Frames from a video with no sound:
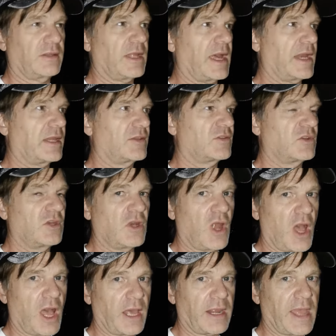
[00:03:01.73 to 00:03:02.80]
that is
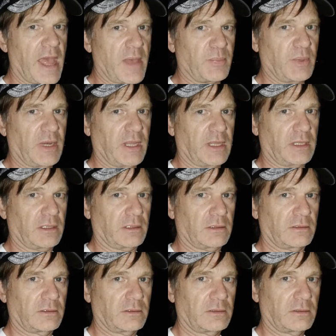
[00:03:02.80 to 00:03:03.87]
not happening.
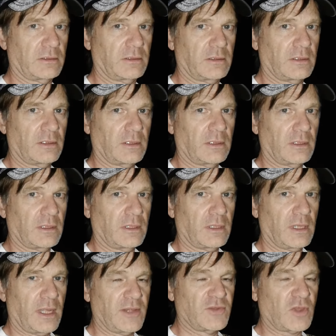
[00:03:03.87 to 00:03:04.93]

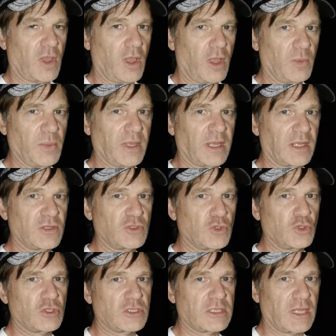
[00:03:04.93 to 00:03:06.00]
It's all because you
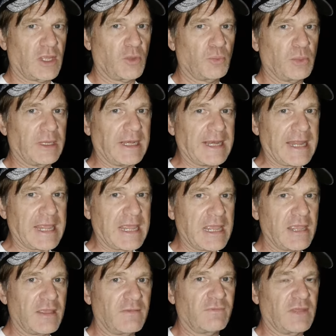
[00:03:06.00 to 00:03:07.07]
still
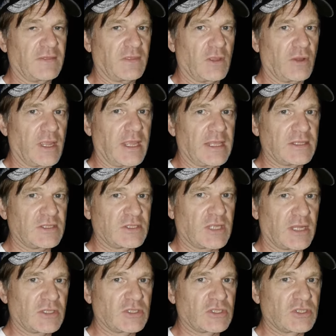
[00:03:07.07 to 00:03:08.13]
believe that there is
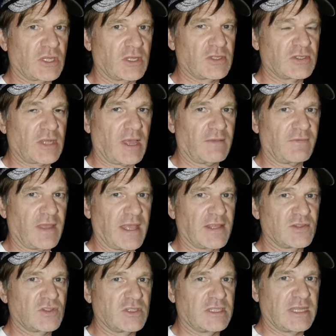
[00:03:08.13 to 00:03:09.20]
such stuff
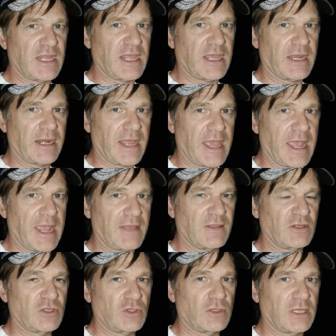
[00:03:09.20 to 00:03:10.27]
as DNA
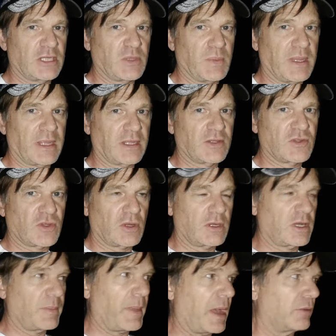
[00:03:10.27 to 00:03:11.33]
that you need to be concerned
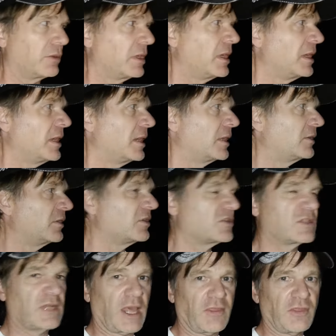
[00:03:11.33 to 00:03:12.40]
about. There's
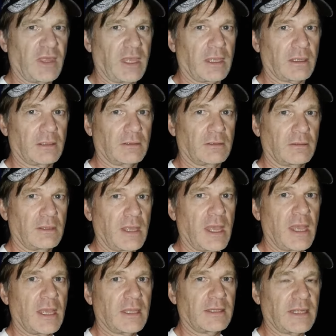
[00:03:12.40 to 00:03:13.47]
nothing.
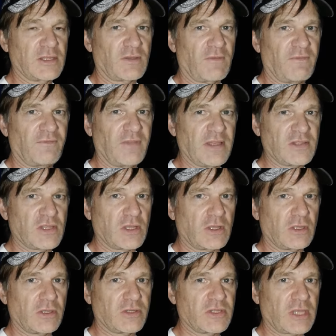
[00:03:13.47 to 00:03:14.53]
That's a
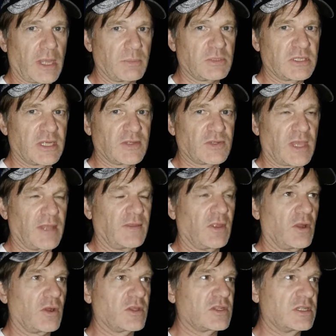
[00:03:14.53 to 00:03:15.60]
physical substance, and
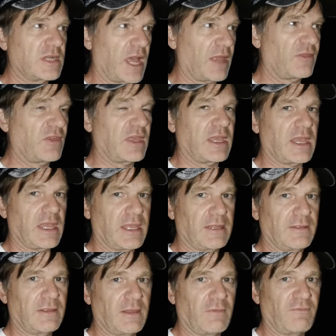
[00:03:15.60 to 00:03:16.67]
there is nothing
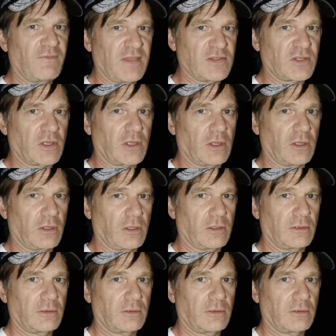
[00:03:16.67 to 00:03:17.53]
in the physical.